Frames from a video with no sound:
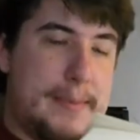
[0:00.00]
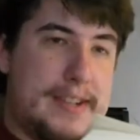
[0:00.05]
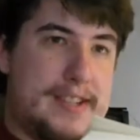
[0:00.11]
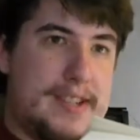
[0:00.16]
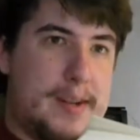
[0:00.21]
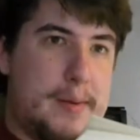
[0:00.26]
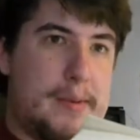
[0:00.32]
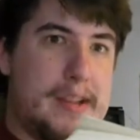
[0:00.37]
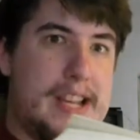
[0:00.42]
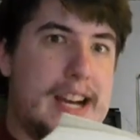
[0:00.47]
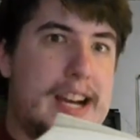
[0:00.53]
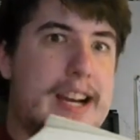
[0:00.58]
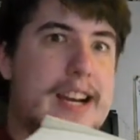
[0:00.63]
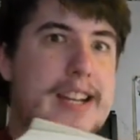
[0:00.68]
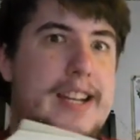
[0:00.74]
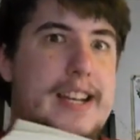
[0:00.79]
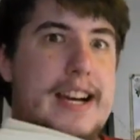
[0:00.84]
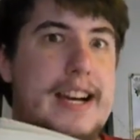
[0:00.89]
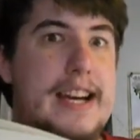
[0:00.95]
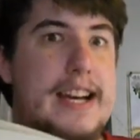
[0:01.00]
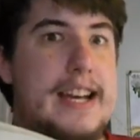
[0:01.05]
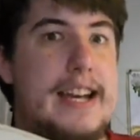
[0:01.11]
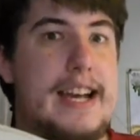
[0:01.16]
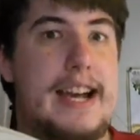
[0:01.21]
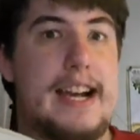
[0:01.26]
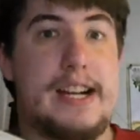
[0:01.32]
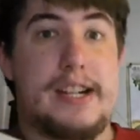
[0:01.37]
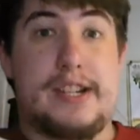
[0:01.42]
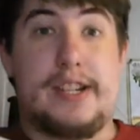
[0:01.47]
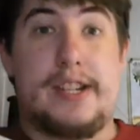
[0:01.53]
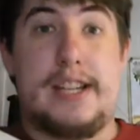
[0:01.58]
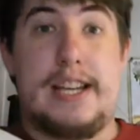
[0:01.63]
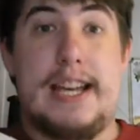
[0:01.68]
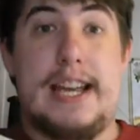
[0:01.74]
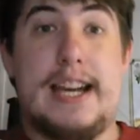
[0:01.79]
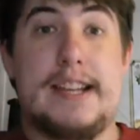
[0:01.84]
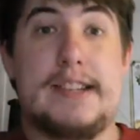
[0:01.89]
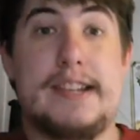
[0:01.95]
some extremely hot guy
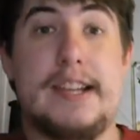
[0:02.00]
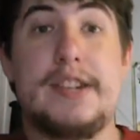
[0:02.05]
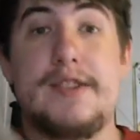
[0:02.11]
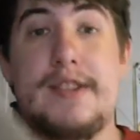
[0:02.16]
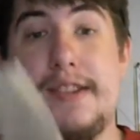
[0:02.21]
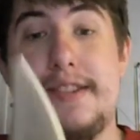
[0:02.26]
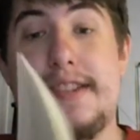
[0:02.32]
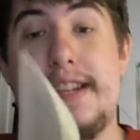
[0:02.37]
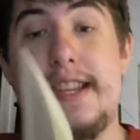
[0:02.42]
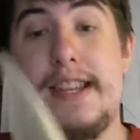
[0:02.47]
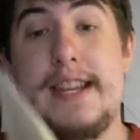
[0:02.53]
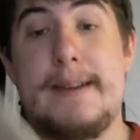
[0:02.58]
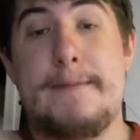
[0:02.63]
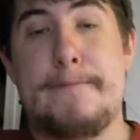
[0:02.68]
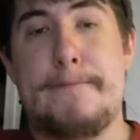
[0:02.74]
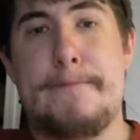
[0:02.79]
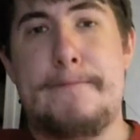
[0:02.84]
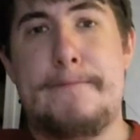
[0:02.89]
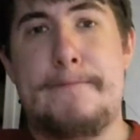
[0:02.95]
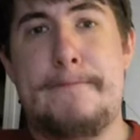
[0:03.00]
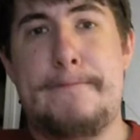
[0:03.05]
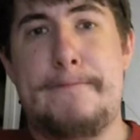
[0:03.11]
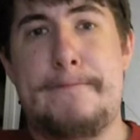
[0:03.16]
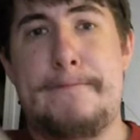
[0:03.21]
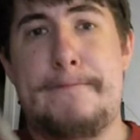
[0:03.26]
actually has interest in them.